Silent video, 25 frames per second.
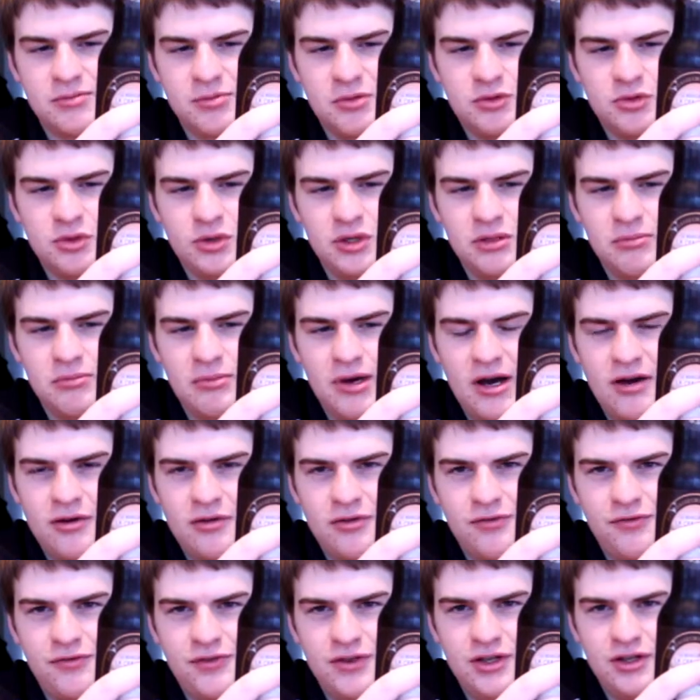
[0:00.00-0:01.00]
between
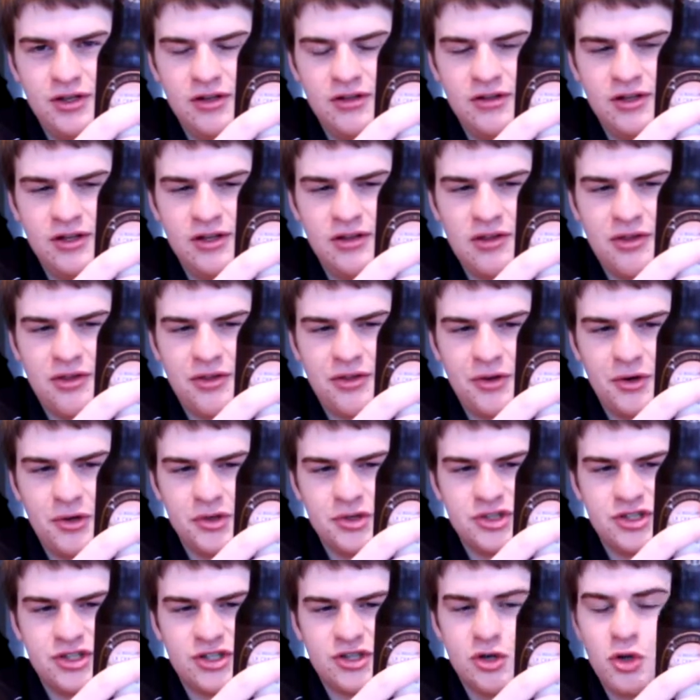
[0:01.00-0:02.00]
mouthfeel and
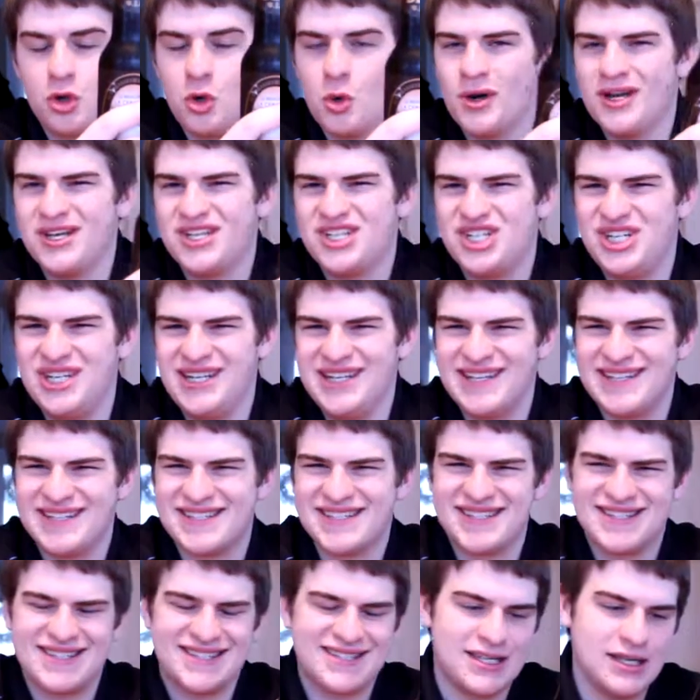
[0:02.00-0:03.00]
thirst
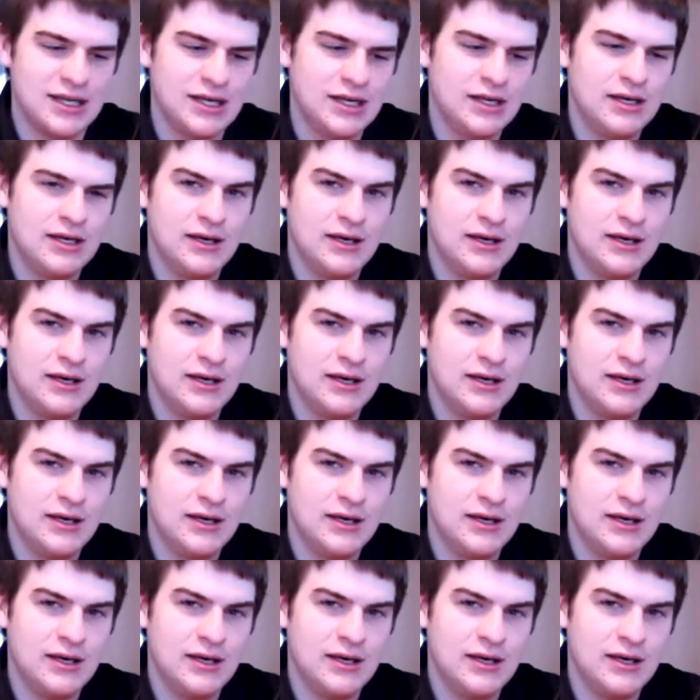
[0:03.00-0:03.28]
quenchiness.